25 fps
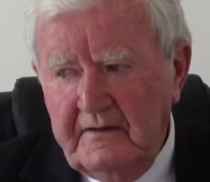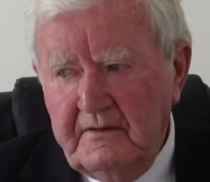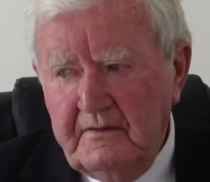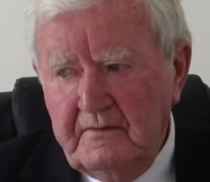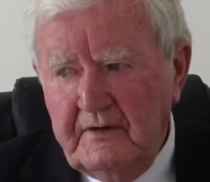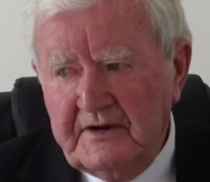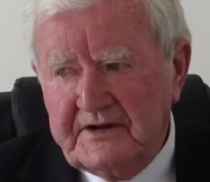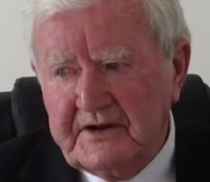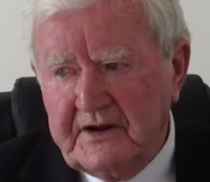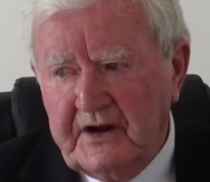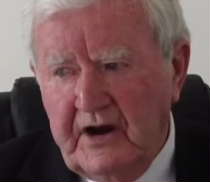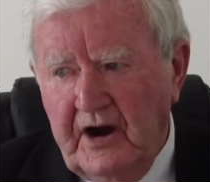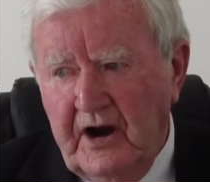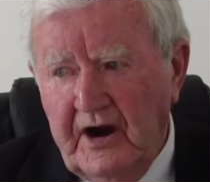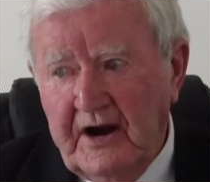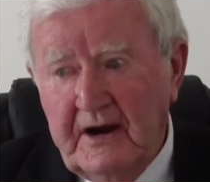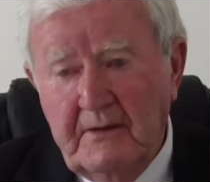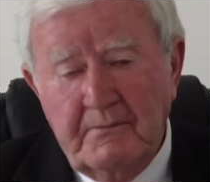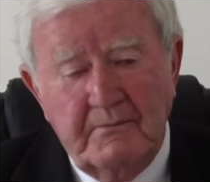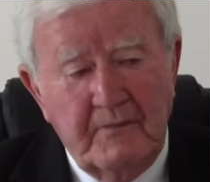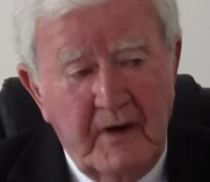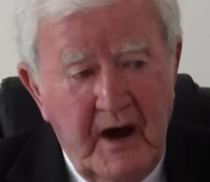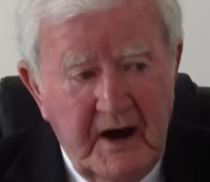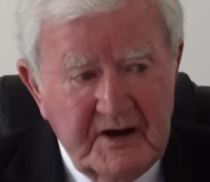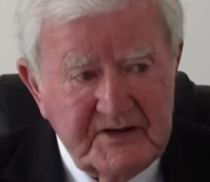what they call
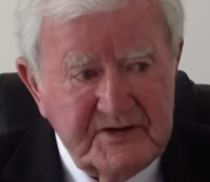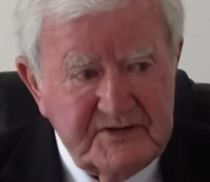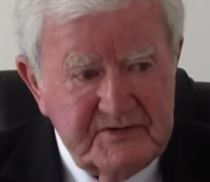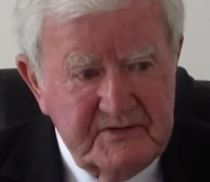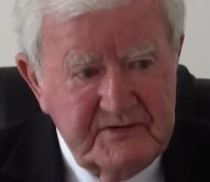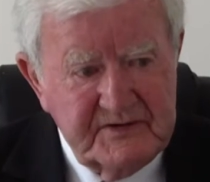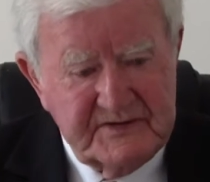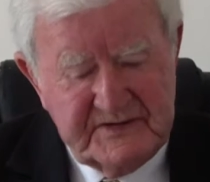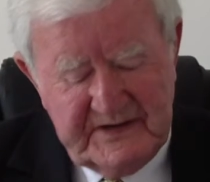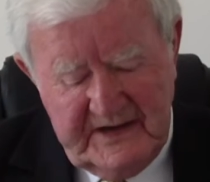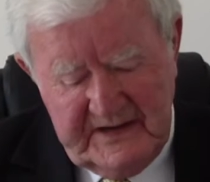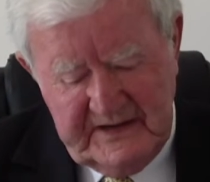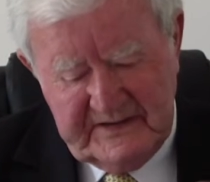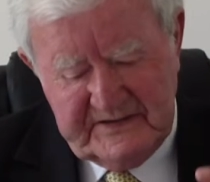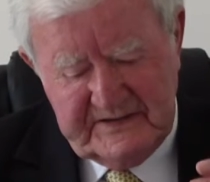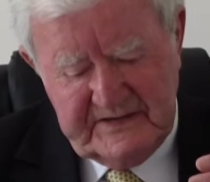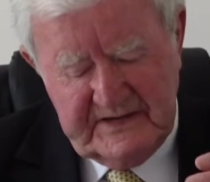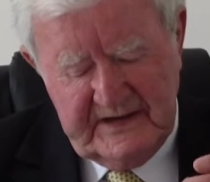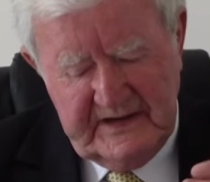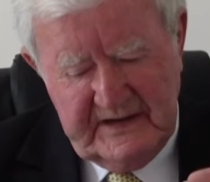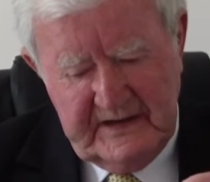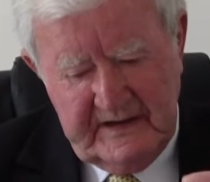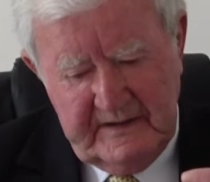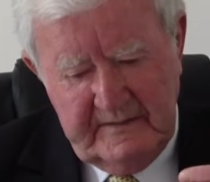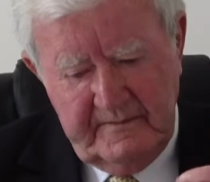a monstrance.
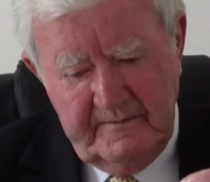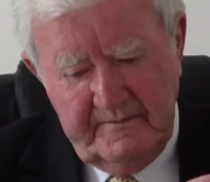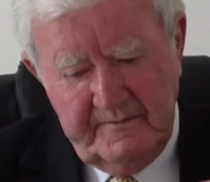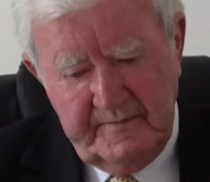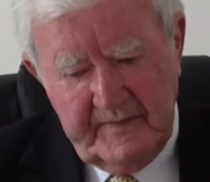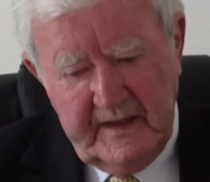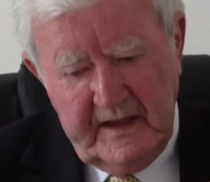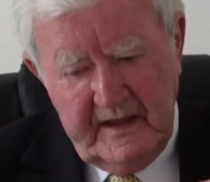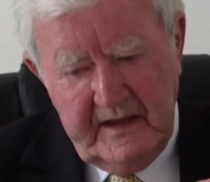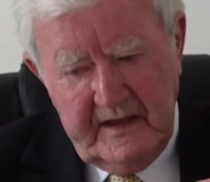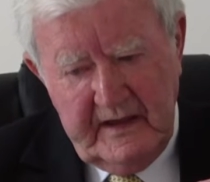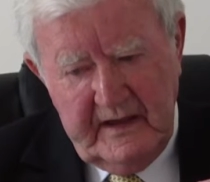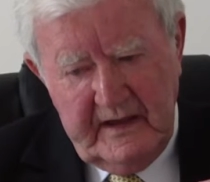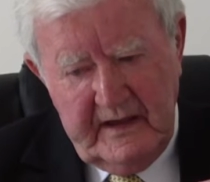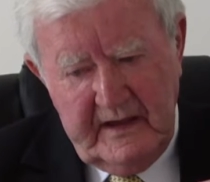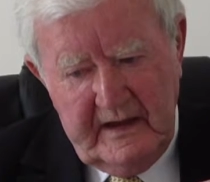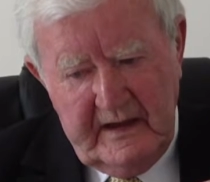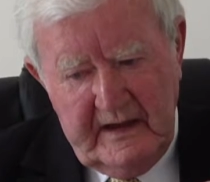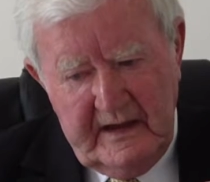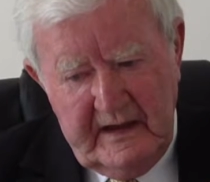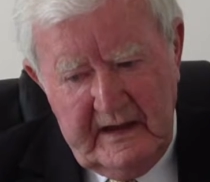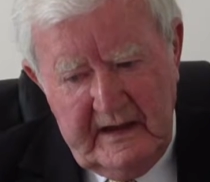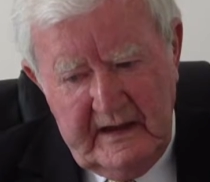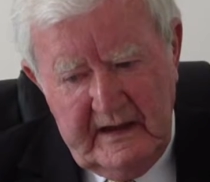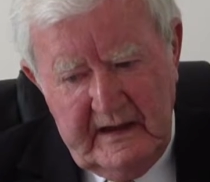
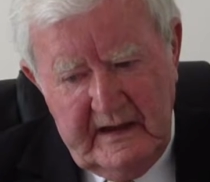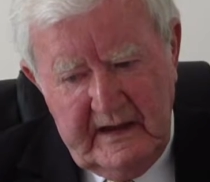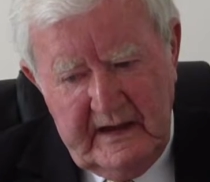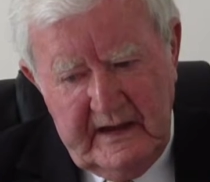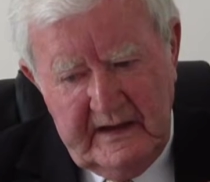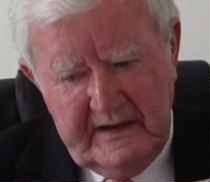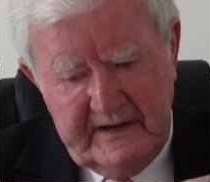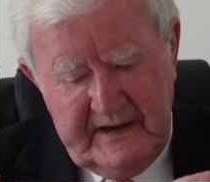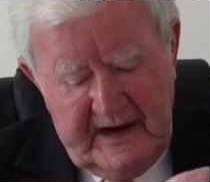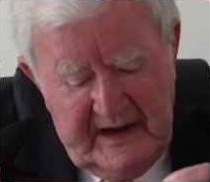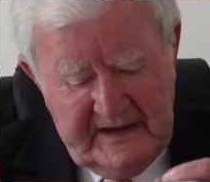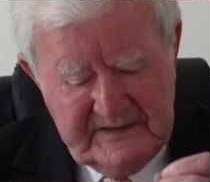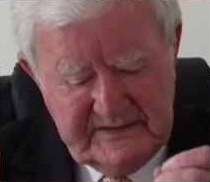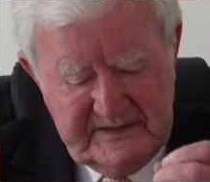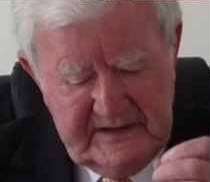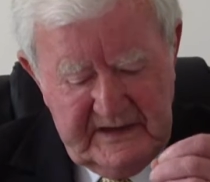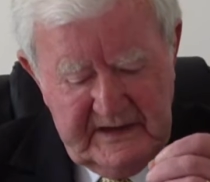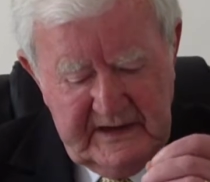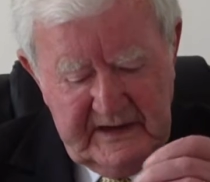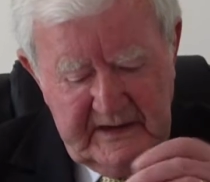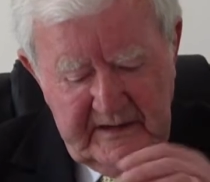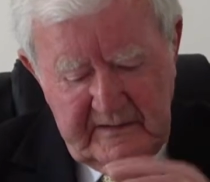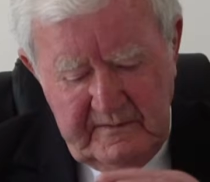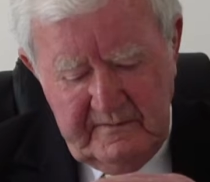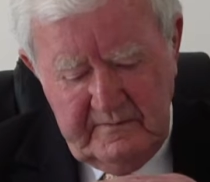It has
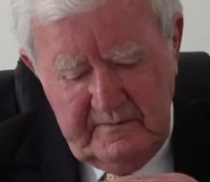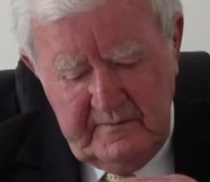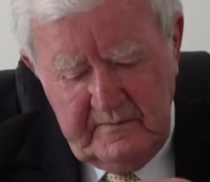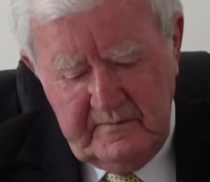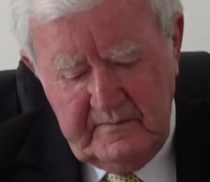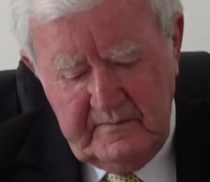a